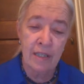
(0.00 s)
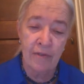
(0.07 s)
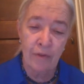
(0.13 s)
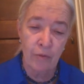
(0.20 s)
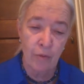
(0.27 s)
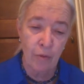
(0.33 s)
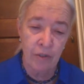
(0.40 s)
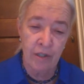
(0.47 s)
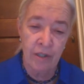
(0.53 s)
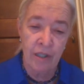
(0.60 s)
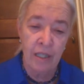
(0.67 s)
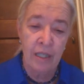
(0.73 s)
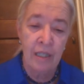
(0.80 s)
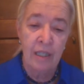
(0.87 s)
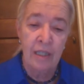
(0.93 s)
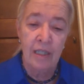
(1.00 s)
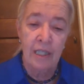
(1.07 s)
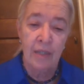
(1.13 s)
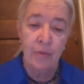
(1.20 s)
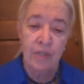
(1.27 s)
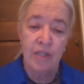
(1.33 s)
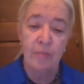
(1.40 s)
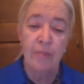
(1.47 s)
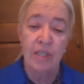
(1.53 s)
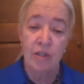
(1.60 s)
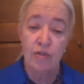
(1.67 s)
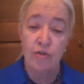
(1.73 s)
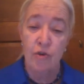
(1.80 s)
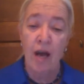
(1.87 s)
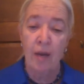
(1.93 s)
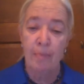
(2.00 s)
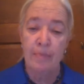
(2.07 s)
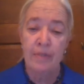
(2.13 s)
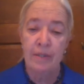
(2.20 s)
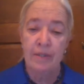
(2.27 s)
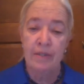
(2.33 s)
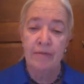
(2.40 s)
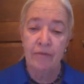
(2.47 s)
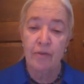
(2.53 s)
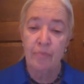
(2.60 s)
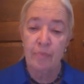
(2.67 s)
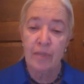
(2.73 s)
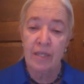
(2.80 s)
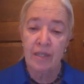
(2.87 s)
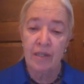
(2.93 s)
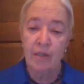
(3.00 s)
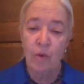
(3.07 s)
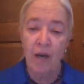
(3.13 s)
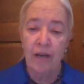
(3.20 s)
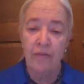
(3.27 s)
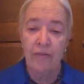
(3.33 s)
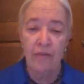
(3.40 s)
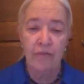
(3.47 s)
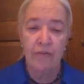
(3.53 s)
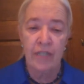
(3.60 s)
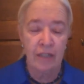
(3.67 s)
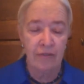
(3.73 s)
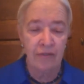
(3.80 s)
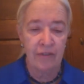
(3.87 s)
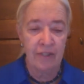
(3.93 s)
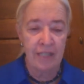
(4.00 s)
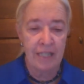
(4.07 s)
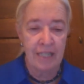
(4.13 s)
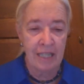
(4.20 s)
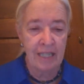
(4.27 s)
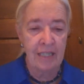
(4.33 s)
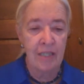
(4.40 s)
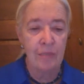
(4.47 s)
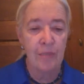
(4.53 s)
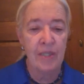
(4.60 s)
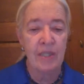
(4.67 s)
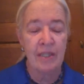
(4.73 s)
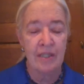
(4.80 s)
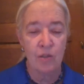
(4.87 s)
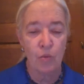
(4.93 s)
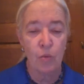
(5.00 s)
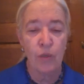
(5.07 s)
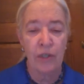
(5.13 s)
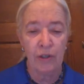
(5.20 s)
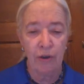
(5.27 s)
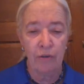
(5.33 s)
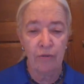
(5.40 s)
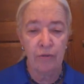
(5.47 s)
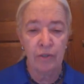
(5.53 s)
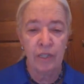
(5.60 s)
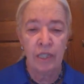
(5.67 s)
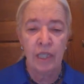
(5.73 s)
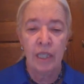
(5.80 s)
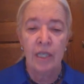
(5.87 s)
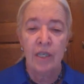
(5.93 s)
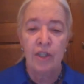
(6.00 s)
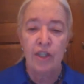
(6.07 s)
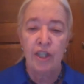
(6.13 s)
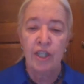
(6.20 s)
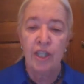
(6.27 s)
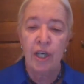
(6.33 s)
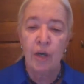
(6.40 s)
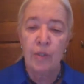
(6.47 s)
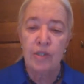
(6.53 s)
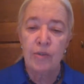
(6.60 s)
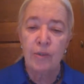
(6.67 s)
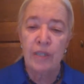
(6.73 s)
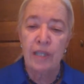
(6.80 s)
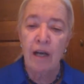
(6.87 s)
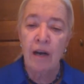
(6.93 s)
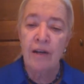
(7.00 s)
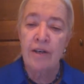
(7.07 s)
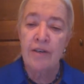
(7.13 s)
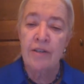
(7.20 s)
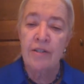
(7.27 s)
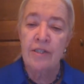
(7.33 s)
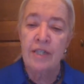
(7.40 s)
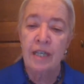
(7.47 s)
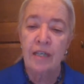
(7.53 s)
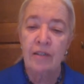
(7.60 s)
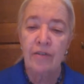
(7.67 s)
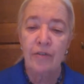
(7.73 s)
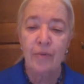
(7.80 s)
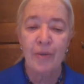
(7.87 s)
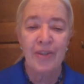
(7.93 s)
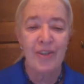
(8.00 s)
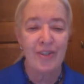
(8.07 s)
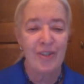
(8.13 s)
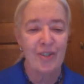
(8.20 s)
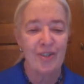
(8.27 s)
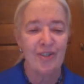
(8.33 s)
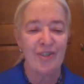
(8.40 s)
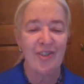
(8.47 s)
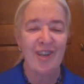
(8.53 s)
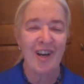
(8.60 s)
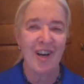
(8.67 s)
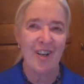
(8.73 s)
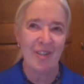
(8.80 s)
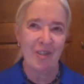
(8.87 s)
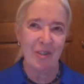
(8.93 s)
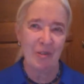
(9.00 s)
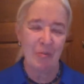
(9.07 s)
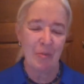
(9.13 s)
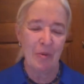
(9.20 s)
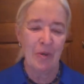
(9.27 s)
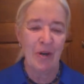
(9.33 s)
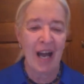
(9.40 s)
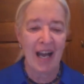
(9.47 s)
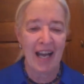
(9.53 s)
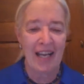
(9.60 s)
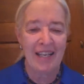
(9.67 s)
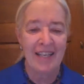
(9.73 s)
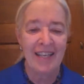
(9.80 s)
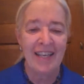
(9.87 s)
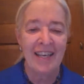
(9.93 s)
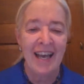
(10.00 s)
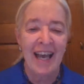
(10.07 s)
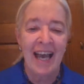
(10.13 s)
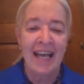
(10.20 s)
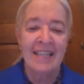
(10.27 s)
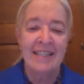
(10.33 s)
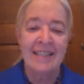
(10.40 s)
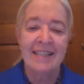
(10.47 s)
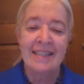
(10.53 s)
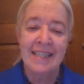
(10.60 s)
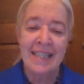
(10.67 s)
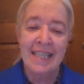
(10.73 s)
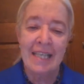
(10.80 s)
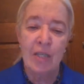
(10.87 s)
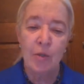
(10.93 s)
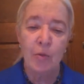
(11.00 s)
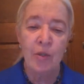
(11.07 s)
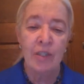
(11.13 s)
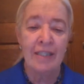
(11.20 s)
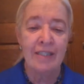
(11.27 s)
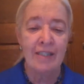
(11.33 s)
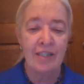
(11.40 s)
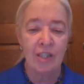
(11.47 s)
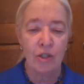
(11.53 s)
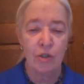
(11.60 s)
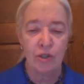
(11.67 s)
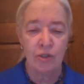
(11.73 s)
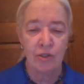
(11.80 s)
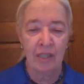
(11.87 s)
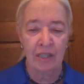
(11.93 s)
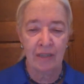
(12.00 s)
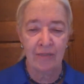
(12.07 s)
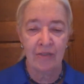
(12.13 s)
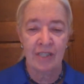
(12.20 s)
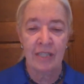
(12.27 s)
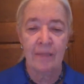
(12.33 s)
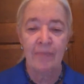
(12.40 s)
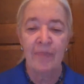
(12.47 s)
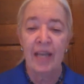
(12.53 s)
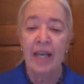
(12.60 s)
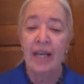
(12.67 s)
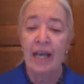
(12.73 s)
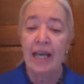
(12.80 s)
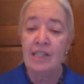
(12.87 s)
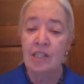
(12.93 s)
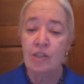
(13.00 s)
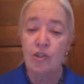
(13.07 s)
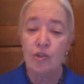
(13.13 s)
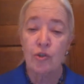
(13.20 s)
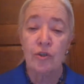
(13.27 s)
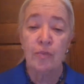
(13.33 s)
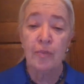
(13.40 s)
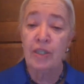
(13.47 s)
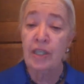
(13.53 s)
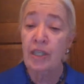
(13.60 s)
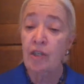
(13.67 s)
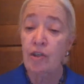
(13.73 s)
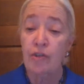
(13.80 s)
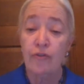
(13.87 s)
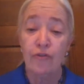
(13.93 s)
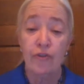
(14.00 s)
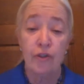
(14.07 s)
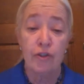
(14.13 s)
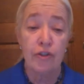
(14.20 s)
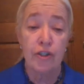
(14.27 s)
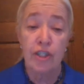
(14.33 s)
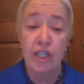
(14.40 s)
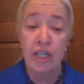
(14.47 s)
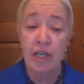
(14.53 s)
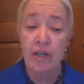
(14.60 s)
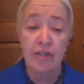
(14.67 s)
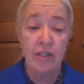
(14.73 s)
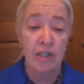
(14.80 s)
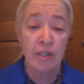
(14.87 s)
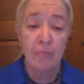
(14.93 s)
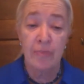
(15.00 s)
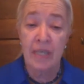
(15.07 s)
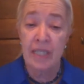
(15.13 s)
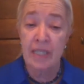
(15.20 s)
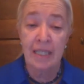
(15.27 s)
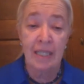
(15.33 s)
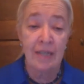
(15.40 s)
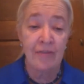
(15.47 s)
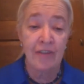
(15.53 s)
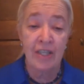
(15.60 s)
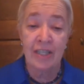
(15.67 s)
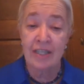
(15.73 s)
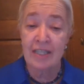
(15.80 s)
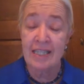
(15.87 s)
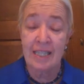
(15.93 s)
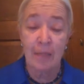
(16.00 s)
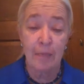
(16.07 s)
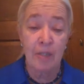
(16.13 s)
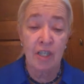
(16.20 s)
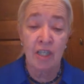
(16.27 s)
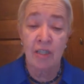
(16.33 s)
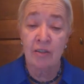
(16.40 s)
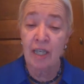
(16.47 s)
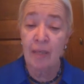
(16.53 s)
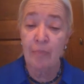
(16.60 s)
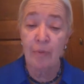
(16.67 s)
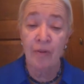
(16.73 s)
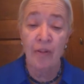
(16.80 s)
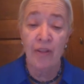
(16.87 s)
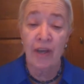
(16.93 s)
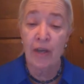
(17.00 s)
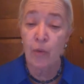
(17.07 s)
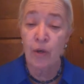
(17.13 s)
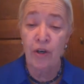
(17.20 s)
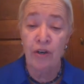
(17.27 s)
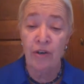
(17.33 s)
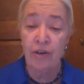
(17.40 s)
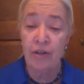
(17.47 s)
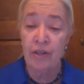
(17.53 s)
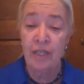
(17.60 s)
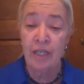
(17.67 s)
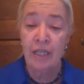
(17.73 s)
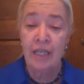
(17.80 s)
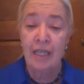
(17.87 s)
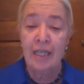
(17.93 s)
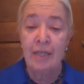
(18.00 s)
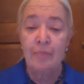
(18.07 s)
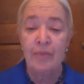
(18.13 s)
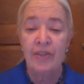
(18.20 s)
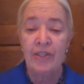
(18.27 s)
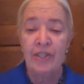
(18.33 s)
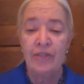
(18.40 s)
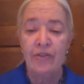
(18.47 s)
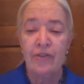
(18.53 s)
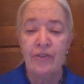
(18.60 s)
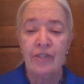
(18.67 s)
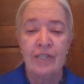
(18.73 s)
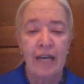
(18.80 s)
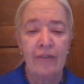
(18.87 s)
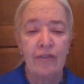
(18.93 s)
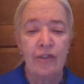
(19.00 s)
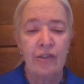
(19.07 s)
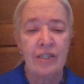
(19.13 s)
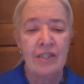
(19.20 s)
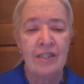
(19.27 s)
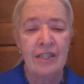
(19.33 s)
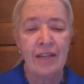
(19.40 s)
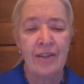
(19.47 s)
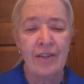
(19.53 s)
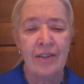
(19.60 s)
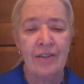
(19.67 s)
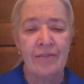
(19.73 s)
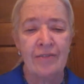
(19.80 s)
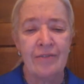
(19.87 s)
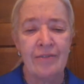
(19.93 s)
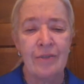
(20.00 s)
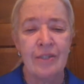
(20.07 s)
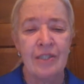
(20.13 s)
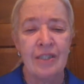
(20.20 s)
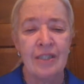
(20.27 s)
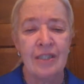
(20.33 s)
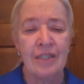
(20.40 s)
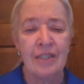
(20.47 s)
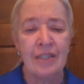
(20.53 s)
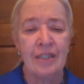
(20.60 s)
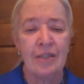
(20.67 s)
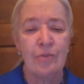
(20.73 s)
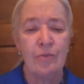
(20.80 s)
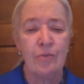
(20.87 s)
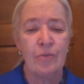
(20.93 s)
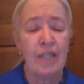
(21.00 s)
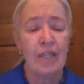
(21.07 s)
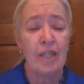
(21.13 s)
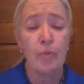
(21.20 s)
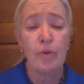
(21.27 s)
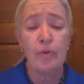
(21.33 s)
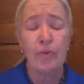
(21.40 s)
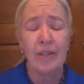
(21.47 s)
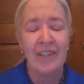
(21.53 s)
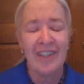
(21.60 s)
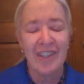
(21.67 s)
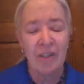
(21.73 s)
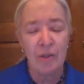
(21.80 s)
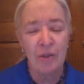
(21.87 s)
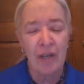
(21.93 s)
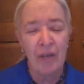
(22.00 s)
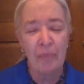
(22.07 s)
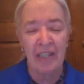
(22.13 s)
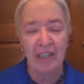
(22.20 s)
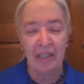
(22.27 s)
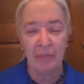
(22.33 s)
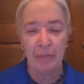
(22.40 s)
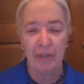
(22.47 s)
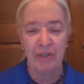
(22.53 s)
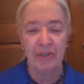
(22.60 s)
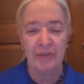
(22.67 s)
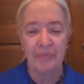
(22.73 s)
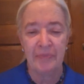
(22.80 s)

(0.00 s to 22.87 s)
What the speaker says: ever would. It was a big drop from being the wife of Delphin Slade to being his widow. She had always regarded herself with a certain conjugal pride as his equal in social gifts, as contributing her full share to the making of the exceptional couple they were. But the difference after his death was irremediable.